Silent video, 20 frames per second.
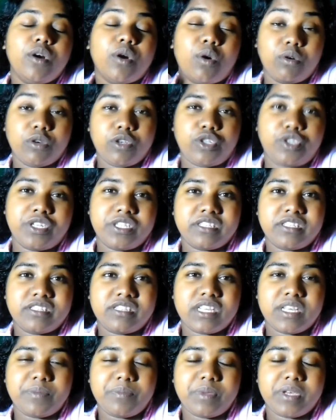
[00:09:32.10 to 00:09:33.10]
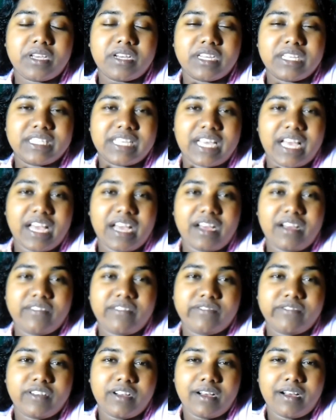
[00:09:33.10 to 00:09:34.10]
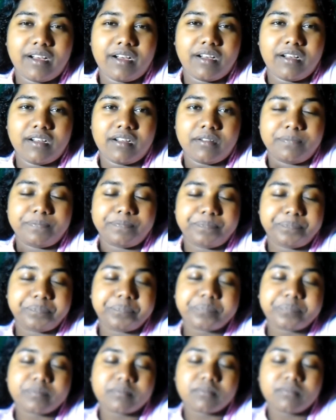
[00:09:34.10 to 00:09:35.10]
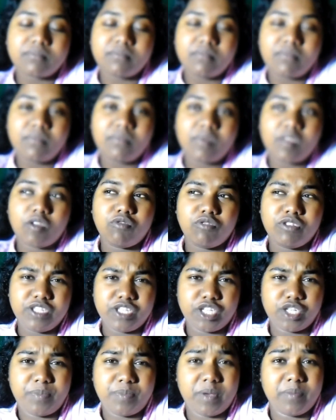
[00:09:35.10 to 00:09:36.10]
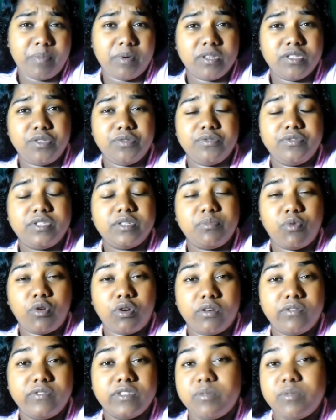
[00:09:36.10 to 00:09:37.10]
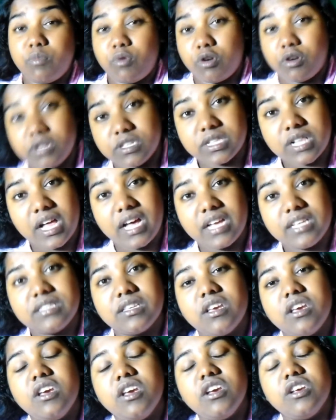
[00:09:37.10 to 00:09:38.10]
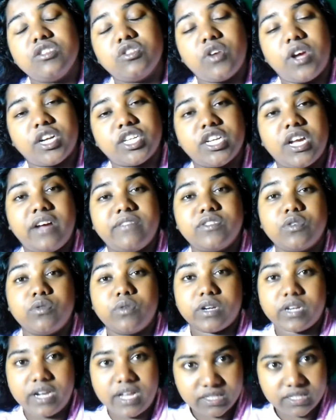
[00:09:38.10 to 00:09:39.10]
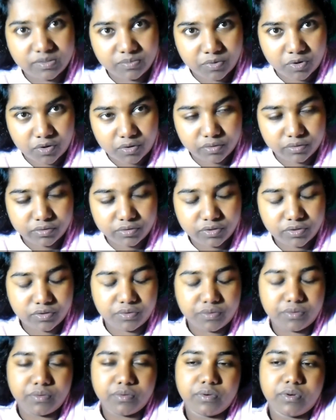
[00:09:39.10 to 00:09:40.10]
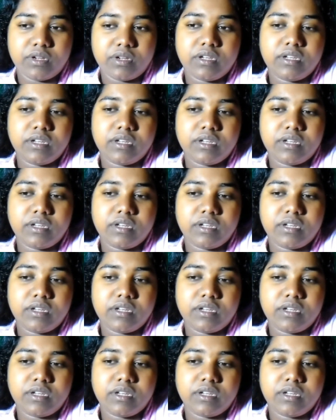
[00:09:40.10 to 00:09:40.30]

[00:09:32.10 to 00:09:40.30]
go straight to sleep, because I have a research paper due tomorrow for tomorrow's class, so I actually have to go to class tomorrow. So